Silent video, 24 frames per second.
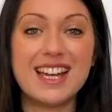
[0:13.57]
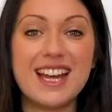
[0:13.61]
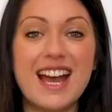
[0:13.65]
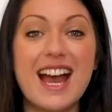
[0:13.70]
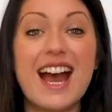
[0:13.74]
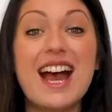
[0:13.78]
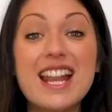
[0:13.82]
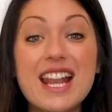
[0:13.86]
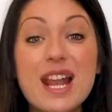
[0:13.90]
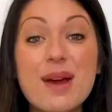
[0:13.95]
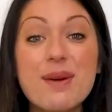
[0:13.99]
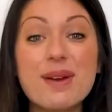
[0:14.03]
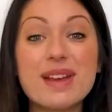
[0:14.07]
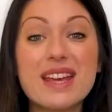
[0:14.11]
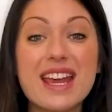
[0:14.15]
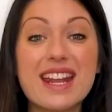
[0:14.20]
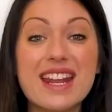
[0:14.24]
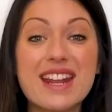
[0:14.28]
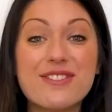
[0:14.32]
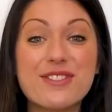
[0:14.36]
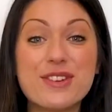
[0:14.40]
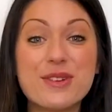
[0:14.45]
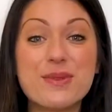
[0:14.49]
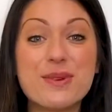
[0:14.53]
Hello again
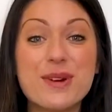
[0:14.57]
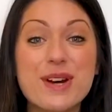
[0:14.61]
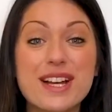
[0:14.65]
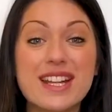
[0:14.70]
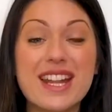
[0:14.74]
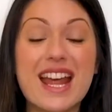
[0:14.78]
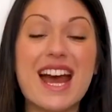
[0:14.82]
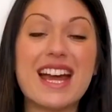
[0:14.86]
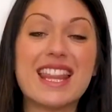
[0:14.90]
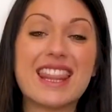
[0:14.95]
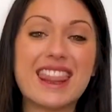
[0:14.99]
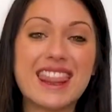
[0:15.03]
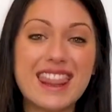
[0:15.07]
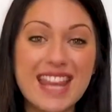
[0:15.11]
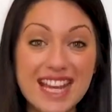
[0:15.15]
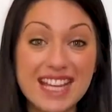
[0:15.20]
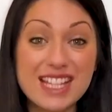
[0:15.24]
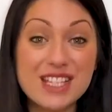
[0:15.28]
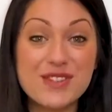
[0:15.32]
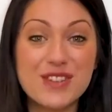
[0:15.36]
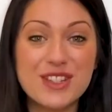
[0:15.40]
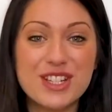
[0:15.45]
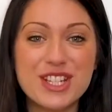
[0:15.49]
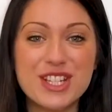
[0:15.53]
everyone, and
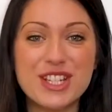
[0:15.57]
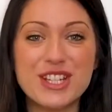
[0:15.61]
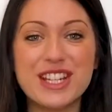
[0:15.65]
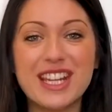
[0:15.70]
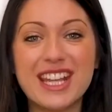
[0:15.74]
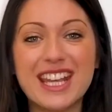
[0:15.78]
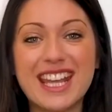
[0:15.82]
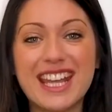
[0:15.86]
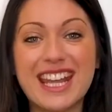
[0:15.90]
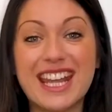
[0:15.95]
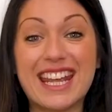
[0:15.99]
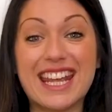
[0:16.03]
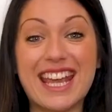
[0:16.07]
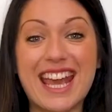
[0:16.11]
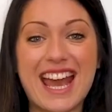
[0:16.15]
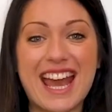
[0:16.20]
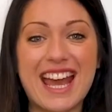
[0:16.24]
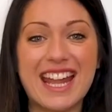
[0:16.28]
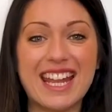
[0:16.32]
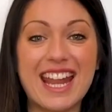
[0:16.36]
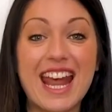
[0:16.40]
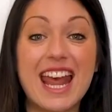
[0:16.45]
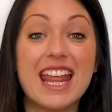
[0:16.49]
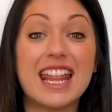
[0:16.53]
thanks for tuning in
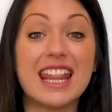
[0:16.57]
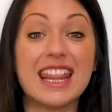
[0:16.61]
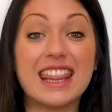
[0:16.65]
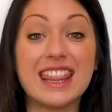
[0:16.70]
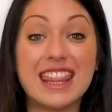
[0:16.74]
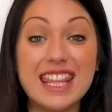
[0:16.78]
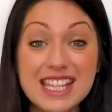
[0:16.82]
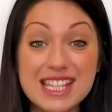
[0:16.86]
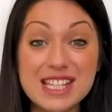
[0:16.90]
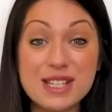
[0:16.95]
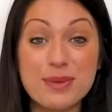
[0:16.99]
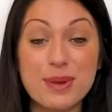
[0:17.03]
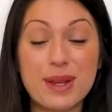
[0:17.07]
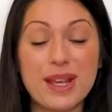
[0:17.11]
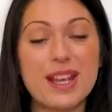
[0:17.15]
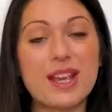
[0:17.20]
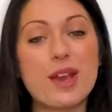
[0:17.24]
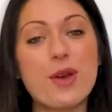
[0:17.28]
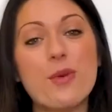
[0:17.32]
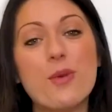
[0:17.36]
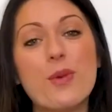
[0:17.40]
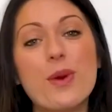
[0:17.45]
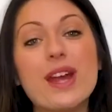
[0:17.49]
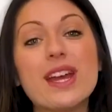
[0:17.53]
again. This week
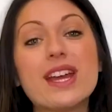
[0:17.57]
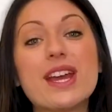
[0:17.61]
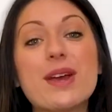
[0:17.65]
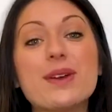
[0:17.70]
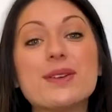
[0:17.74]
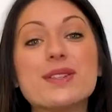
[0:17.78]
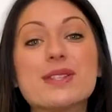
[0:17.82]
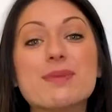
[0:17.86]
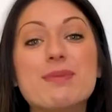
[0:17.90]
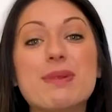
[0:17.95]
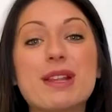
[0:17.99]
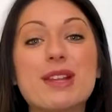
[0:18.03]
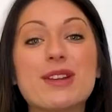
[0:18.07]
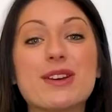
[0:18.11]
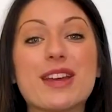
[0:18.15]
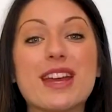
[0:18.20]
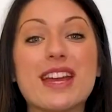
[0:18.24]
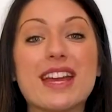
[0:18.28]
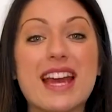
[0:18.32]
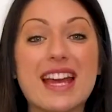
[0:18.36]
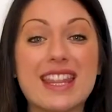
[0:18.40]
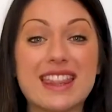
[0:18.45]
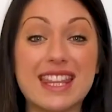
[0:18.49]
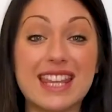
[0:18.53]
we're going to be
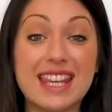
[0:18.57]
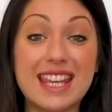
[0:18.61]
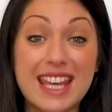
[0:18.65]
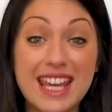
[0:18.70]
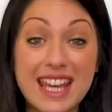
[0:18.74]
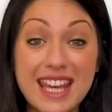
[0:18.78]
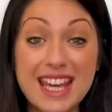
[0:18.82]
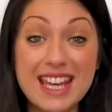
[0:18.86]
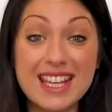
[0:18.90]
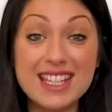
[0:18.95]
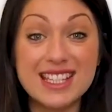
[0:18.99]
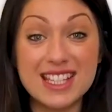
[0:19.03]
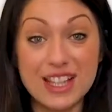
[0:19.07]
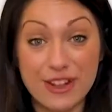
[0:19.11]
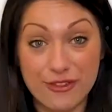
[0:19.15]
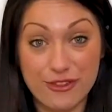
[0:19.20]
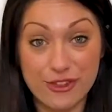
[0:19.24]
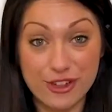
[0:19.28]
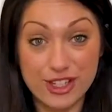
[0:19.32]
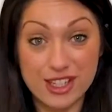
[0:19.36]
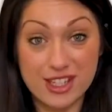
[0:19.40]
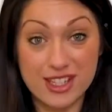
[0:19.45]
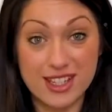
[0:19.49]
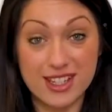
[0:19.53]
looking at the key
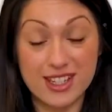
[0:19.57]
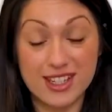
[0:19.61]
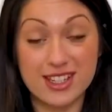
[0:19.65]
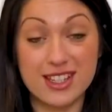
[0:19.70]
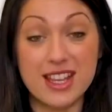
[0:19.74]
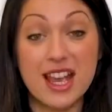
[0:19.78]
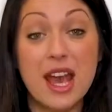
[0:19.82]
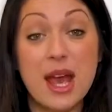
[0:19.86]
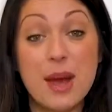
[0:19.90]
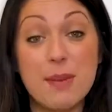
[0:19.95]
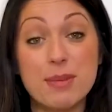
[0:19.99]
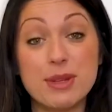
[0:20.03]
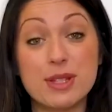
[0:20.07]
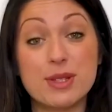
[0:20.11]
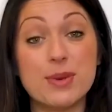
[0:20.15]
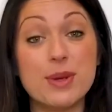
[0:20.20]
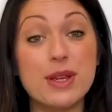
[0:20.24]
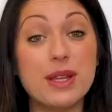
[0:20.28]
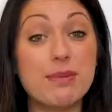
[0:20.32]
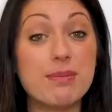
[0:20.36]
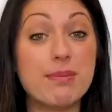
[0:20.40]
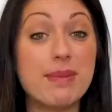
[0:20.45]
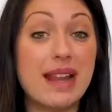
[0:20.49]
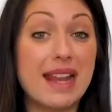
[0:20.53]
differences
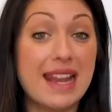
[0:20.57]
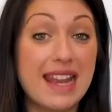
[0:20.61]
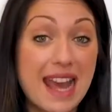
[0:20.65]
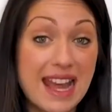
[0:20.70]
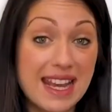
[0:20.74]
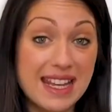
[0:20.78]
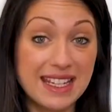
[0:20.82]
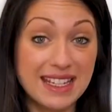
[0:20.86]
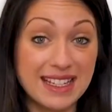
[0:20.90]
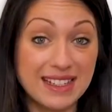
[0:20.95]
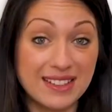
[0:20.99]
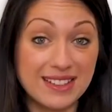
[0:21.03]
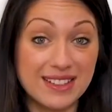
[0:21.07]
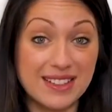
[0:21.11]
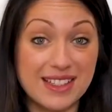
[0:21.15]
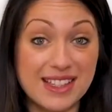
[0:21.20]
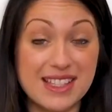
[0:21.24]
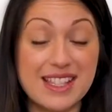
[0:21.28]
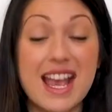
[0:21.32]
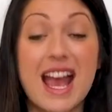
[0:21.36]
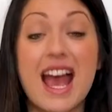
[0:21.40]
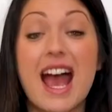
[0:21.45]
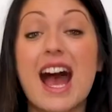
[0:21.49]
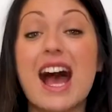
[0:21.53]
between
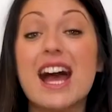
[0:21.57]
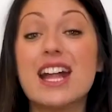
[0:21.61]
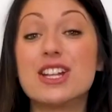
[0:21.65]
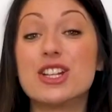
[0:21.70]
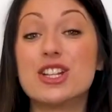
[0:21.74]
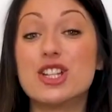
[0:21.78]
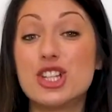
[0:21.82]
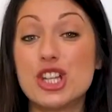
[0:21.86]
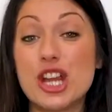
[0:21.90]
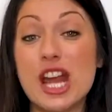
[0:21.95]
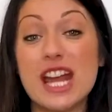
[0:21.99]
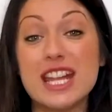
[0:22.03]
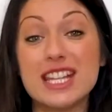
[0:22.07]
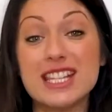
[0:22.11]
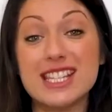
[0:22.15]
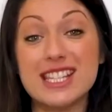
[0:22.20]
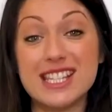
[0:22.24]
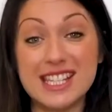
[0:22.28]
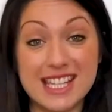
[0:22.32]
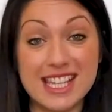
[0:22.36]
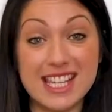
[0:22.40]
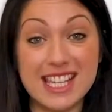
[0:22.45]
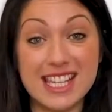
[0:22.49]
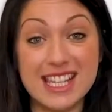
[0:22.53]
Millennials and Gen
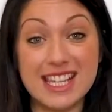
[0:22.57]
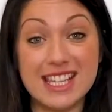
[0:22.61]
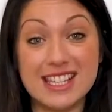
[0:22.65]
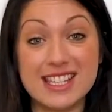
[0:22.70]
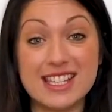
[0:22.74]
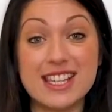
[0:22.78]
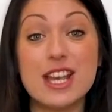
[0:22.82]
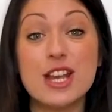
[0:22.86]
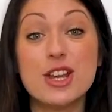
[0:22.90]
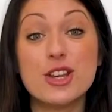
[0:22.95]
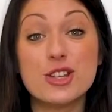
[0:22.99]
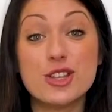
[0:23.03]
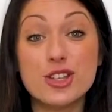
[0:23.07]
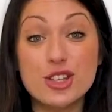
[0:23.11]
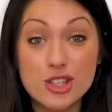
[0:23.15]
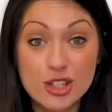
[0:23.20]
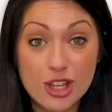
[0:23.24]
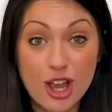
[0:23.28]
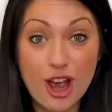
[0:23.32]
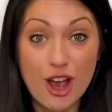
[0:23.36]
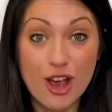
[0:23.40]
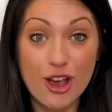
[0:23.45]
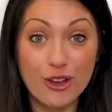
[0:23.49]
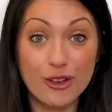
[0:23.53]
Zs.
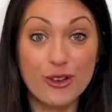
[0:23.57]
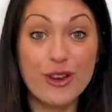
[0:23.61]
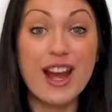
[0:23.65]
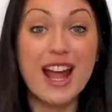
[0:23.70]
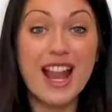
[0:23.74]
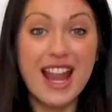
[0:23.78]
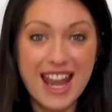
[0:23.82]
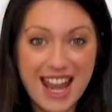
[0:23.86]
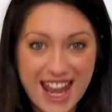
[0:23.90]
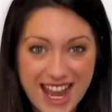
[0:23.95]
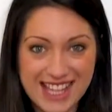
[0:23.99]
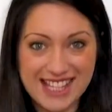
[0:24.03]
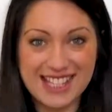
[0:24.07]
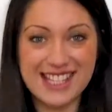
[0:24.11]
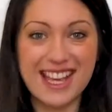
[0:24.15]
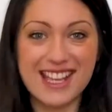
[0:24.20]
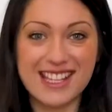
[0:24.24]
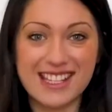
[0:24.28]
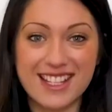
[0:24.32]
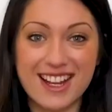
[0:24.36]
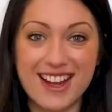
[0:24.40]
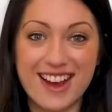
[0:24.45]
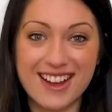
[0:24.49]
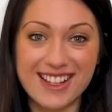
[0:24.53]
So let's get
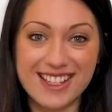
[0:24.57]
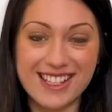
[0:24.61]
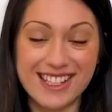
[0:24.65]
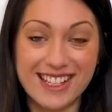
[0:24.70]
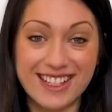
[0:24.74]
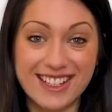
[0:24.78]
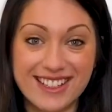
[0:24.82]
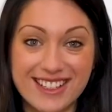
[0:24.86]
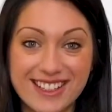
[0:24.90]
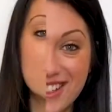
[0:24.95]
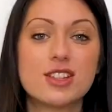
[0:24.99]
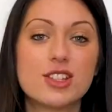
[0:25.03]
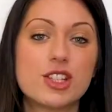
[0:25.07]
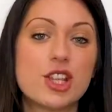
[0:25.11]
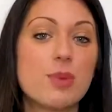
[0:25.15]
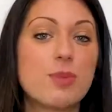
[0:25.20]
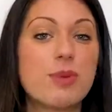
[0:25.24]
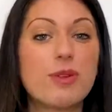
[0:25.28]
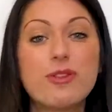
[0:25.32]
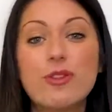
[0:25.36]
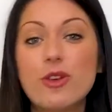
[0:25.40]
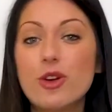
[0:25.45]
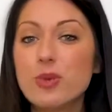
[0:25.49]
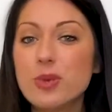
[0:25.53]
started. So
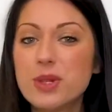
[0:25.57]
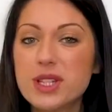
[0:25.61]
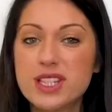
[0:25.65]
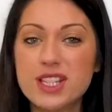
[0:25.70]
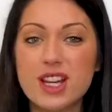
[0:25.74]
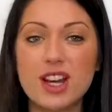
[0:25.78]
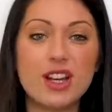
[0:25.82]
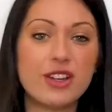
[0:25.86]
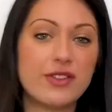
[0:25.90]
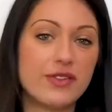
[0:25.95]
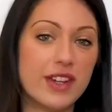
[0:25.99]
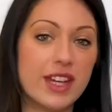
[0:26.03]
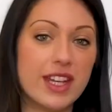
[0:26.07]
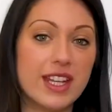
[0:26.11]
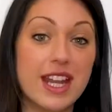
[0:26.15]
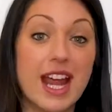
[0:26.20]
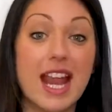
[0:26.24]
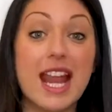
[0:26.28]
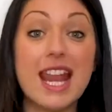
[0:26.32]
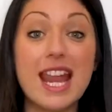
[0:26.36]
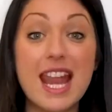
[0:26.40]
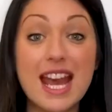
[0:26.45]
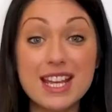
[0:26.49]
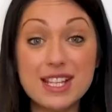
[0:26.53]
before we dive in,
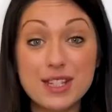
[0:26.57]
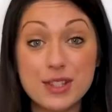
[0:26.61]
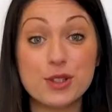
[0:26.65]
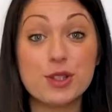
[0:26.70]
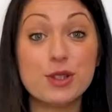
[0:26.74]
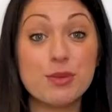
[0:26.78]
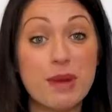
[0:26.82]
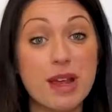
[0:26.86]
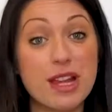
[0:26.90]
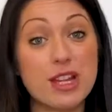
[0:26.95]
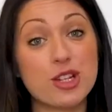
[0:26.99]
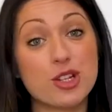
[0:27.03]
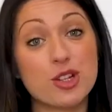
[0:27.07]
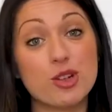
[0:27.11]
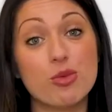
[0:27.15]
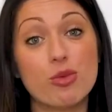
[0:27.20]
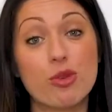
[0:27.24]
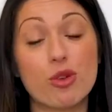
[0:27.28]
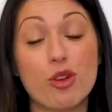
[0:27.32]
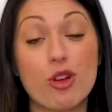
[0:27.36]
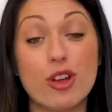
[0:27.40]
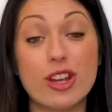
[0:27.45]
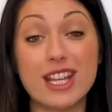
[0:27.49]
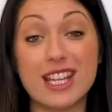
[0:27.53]
let's all make sure
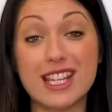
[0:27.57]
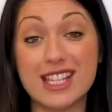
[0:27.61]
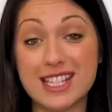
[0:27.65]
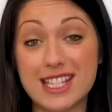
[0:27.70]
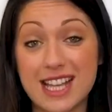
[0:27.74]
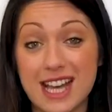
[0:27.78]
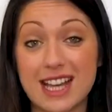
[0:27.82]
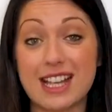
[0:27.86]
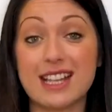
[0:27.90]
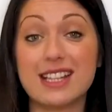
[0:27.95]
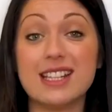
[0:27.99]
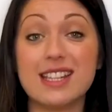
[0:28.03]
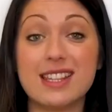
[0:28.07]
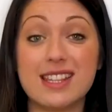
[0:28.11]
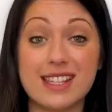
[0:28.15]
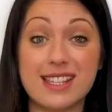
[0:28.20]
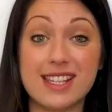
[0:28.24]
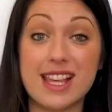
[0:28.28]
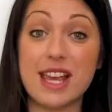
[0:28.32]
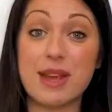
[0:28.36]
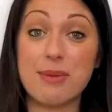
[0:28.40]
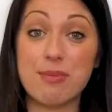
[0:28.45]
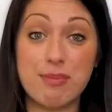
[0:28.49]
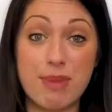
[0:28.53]
we're on exactly the
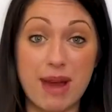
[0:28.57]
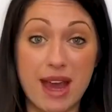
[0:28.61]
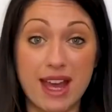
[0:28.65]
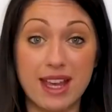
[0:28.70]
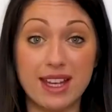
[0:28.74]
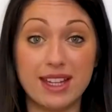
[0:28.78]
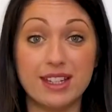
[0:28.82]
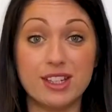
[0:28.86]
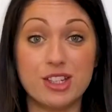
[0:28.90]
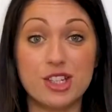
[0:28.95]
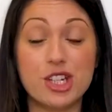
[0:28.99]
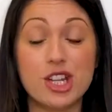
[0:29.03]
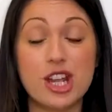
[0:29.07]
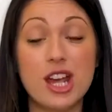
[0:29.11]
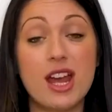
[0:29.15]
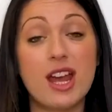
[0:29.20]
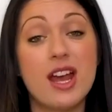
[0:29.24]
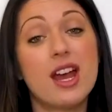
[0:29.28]
same page.